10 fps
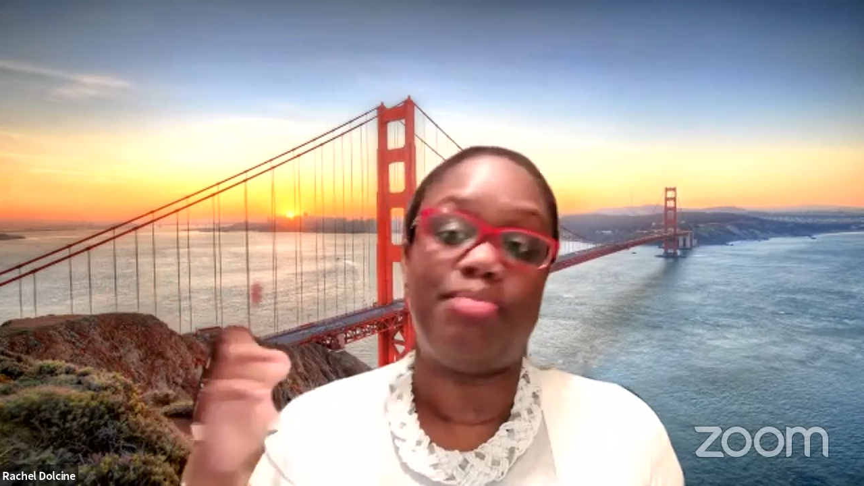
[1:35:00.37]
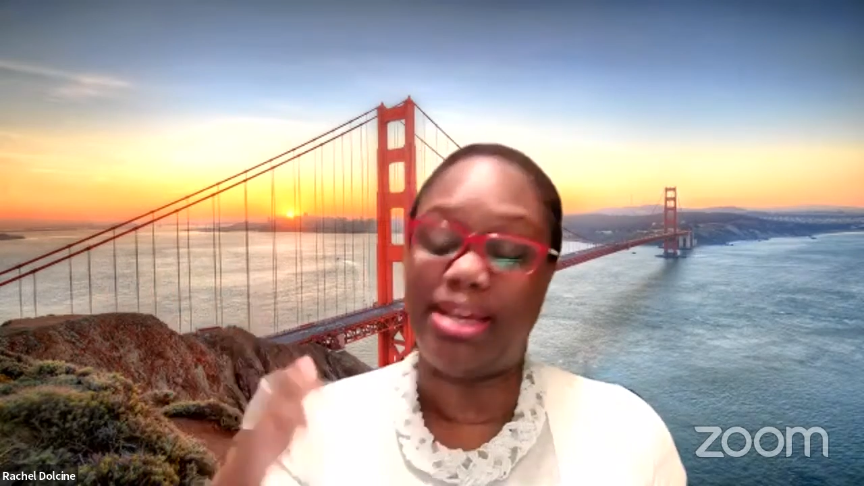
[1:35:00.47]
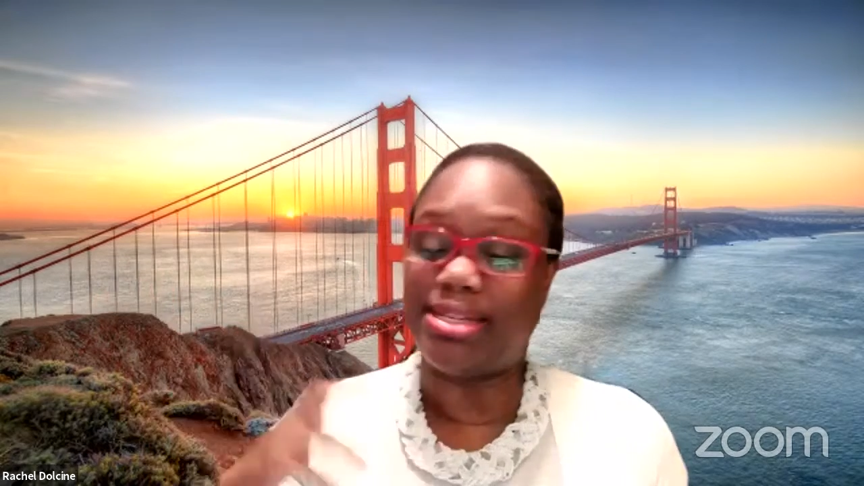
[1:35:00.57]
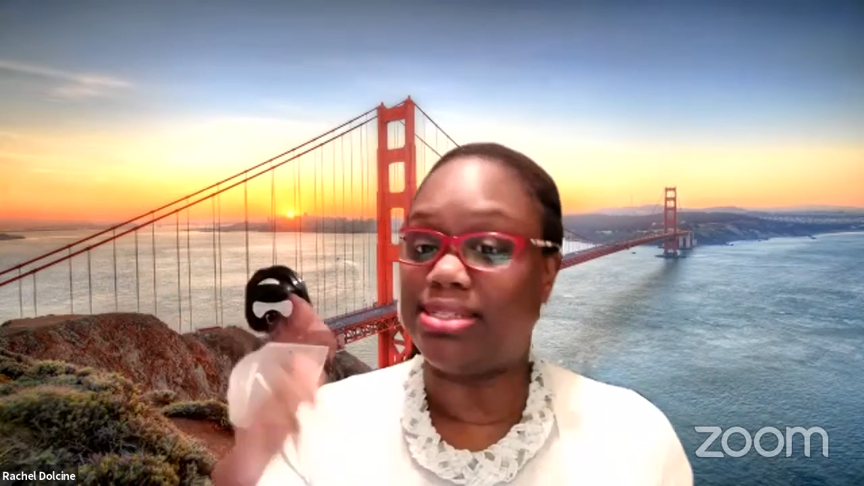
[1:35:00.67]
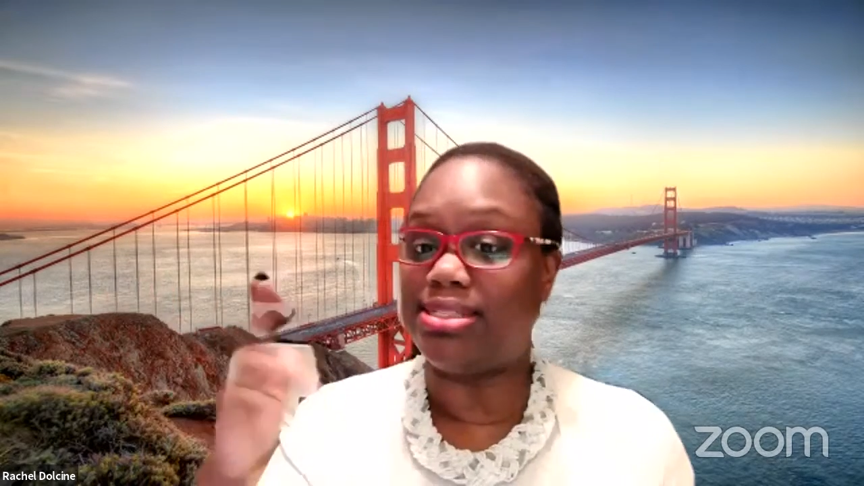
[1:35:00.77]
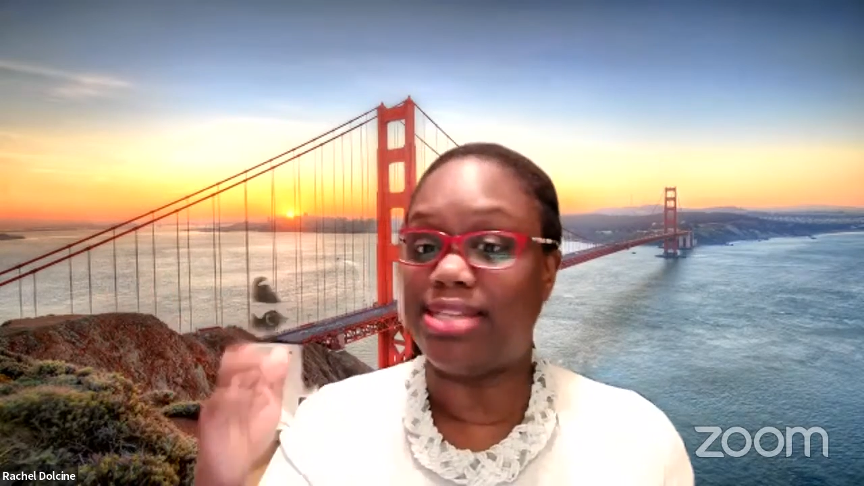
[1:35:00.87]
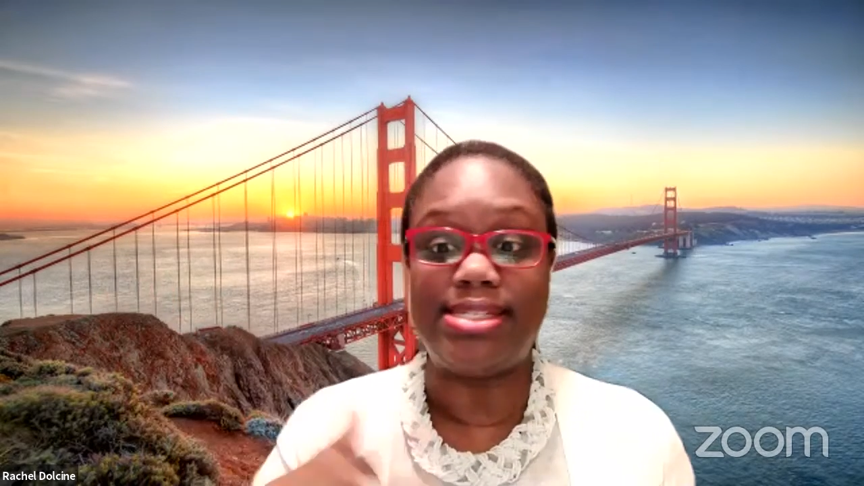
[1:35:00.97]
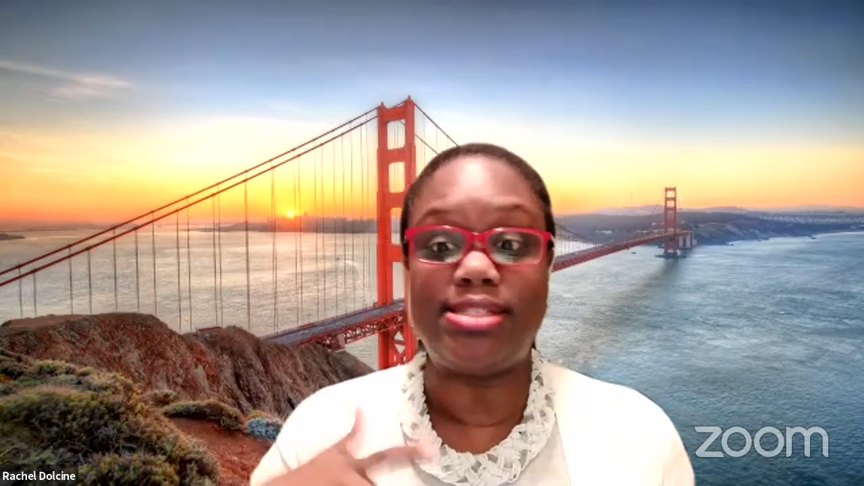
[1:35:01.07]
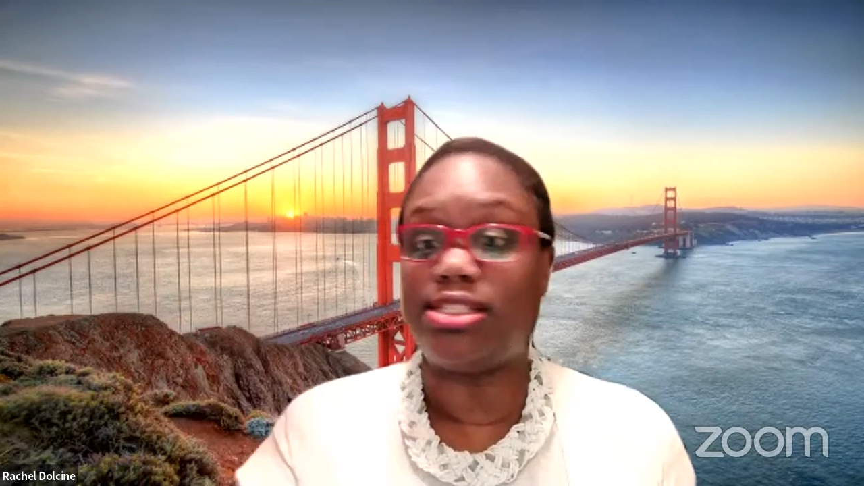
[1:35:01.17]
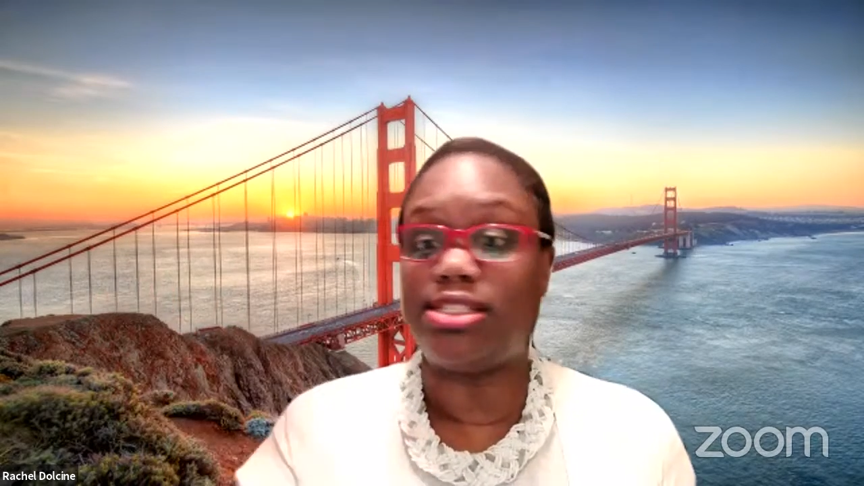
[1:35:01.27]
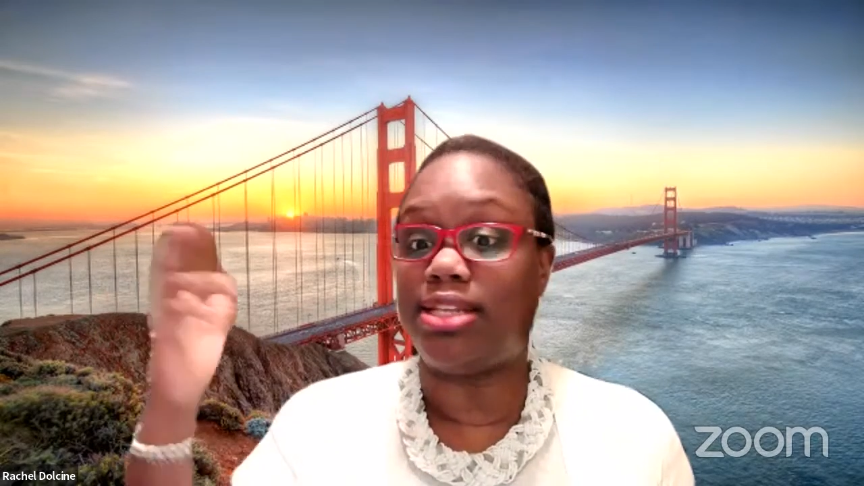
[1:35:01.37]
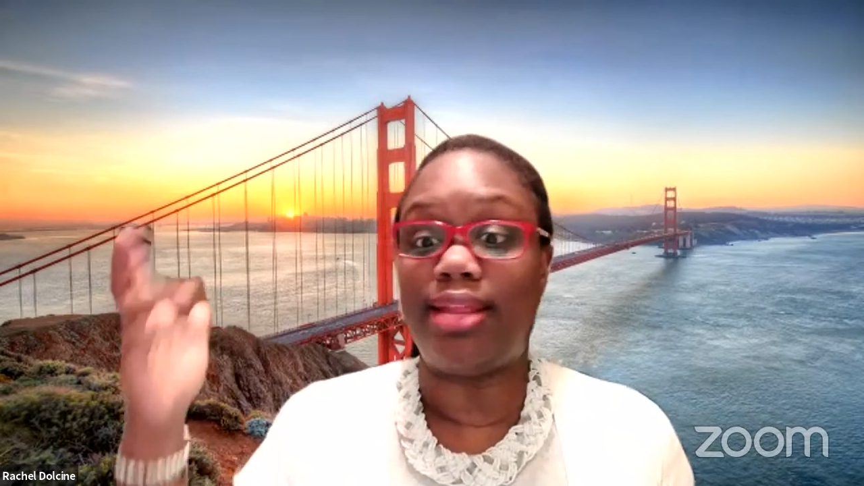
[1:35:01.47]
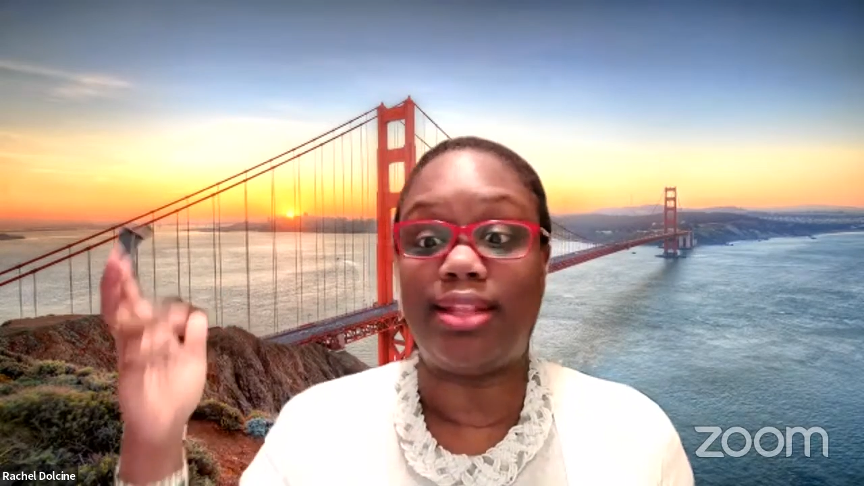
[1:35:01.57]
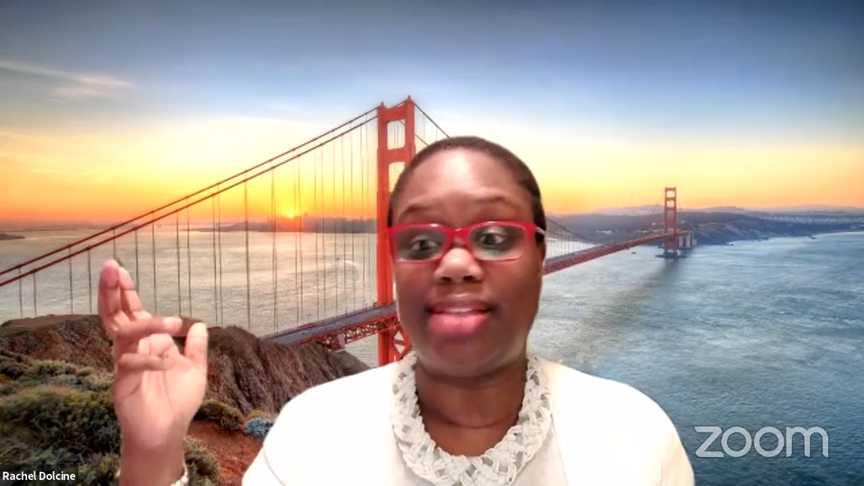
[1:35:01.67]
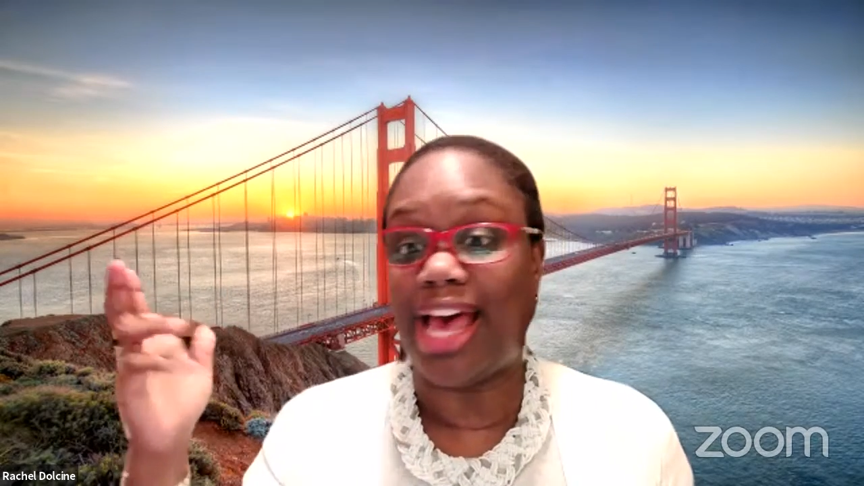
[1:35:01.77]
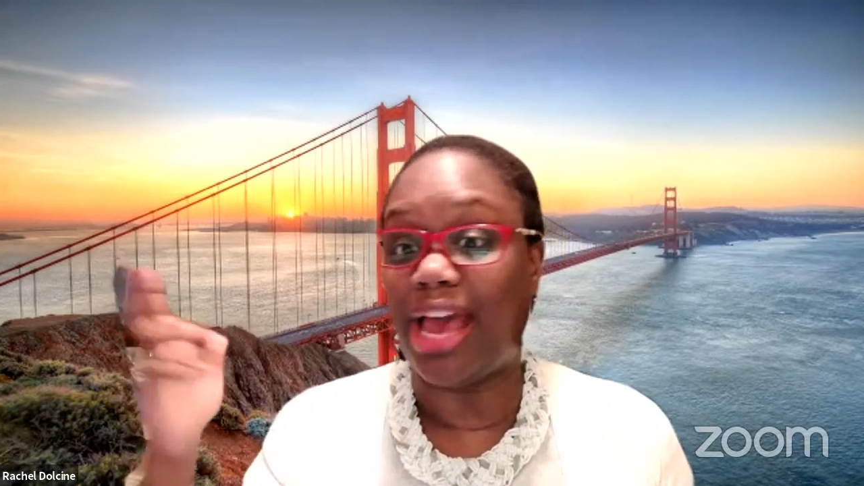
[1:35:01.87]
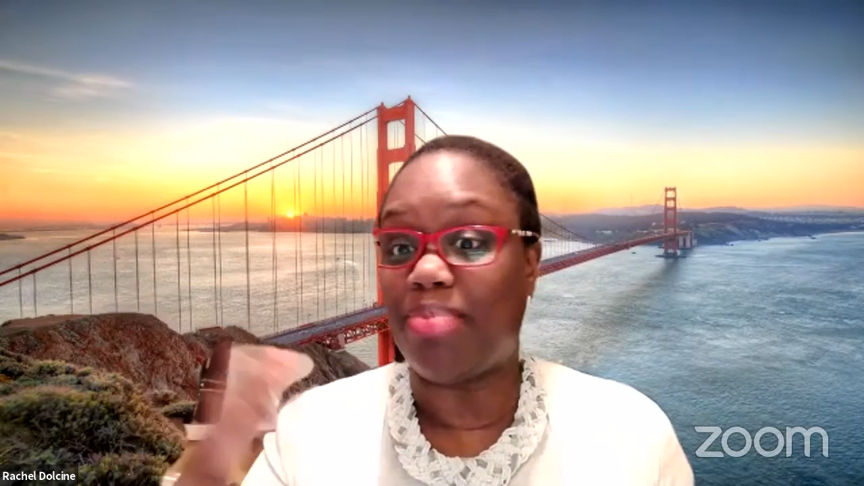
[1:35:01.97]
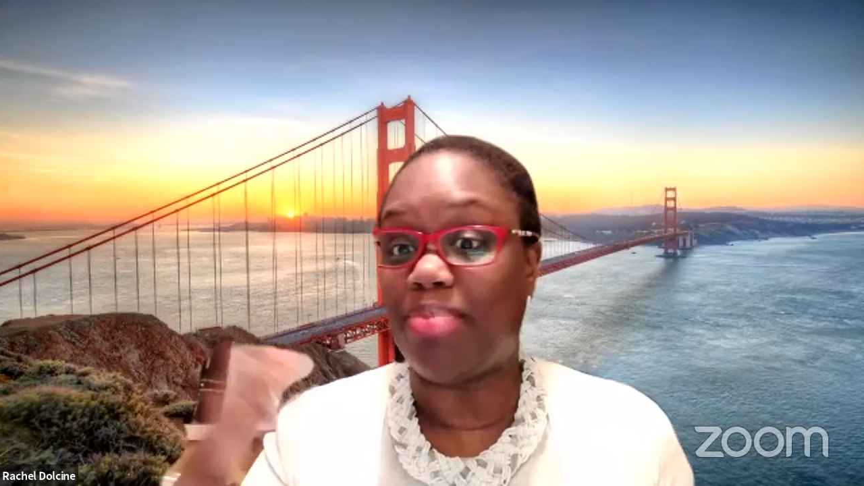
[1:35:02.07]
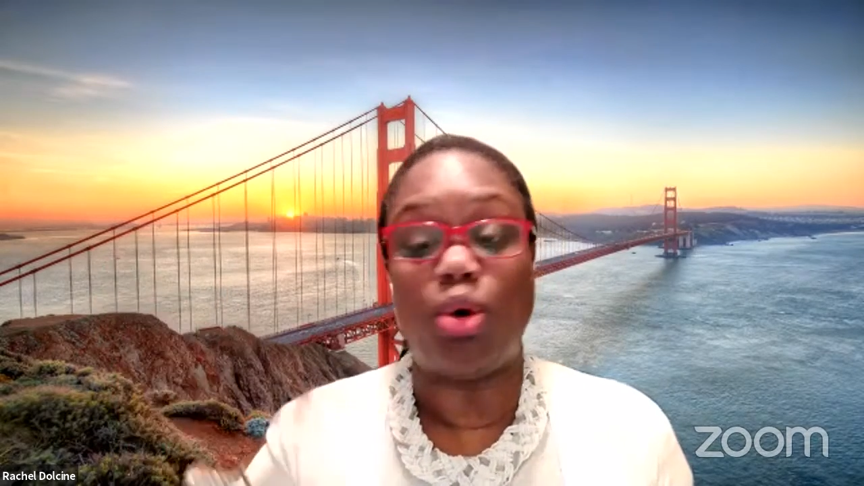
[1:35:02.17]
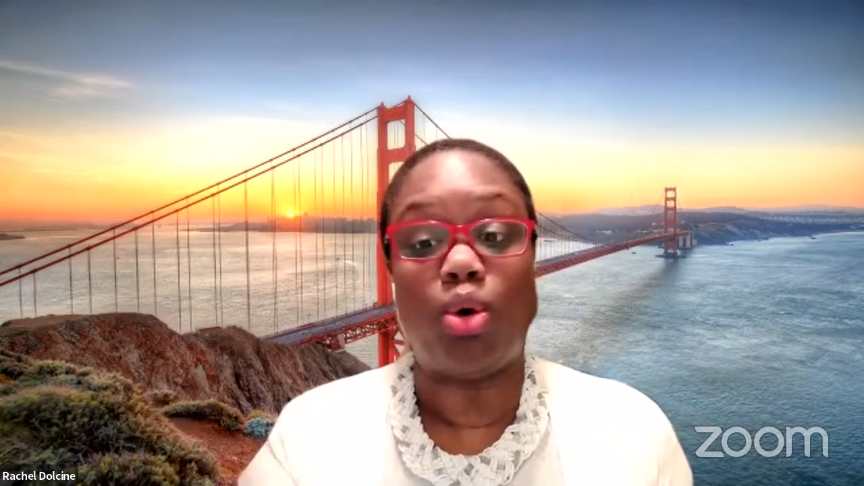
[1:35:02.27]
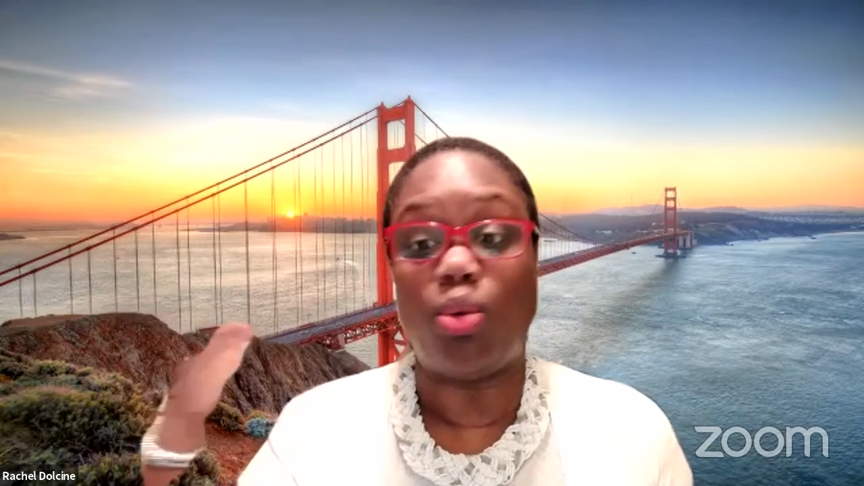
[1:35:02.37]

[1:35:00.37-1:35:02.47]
because it says this is a day and the time that